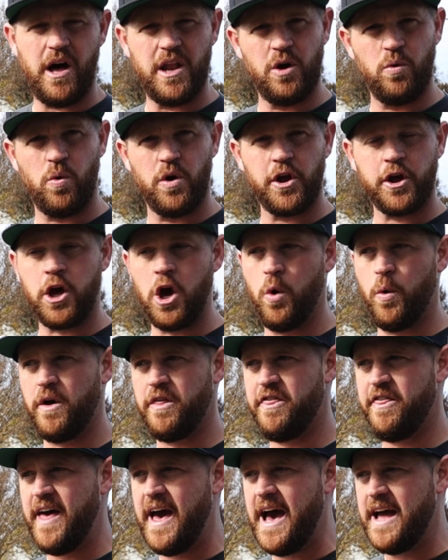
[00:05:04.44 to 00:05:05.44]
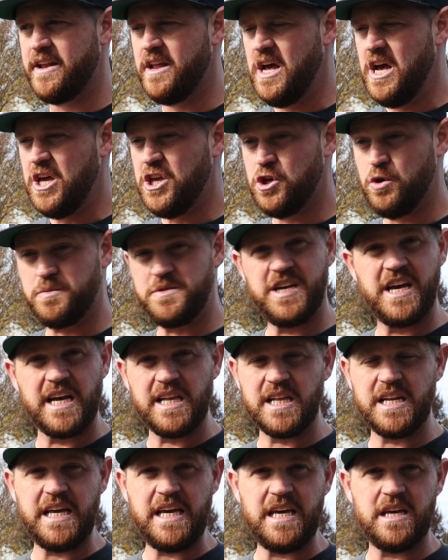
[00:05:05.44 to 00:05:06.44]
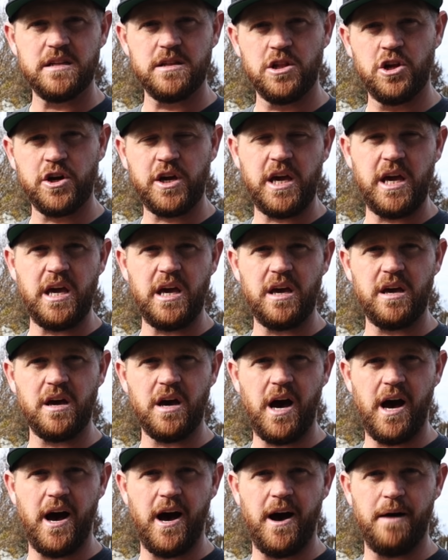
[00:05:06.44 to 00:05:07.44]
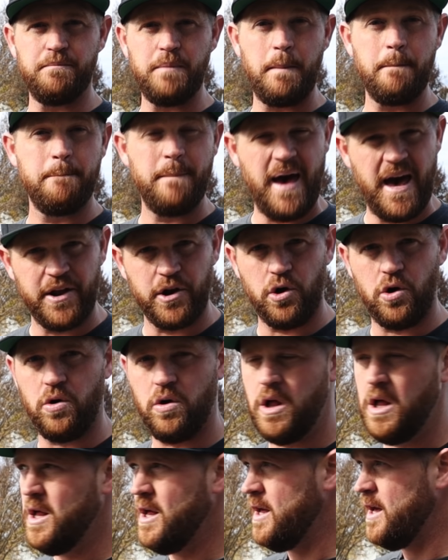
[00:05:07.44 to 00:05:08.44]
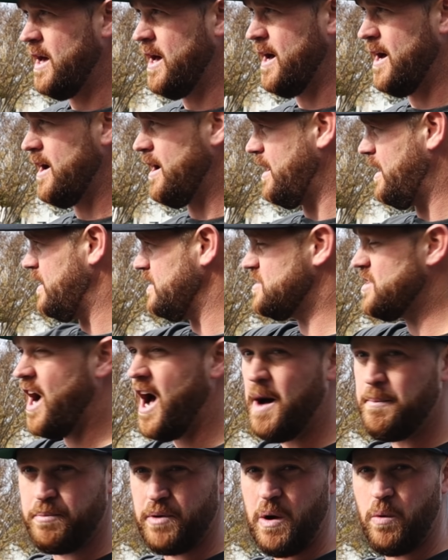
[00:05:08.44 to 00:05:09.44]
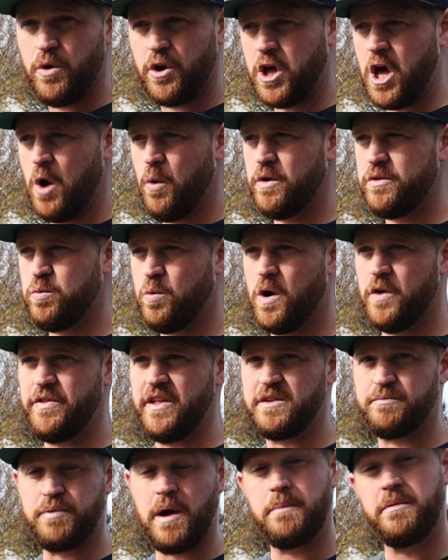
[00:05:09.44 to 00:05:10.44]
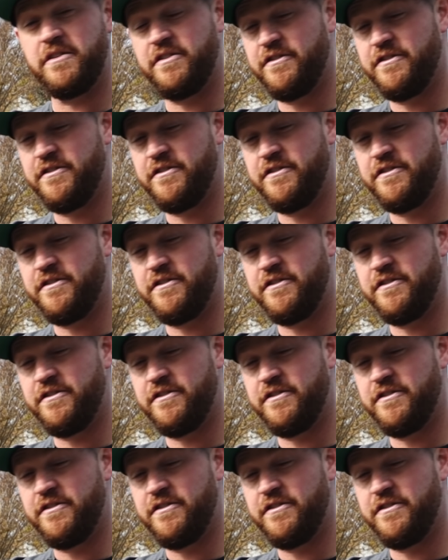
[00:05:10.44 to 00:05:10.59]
I don't want to go with that utility looking um, metal uh, topper. I want to go with one that's probably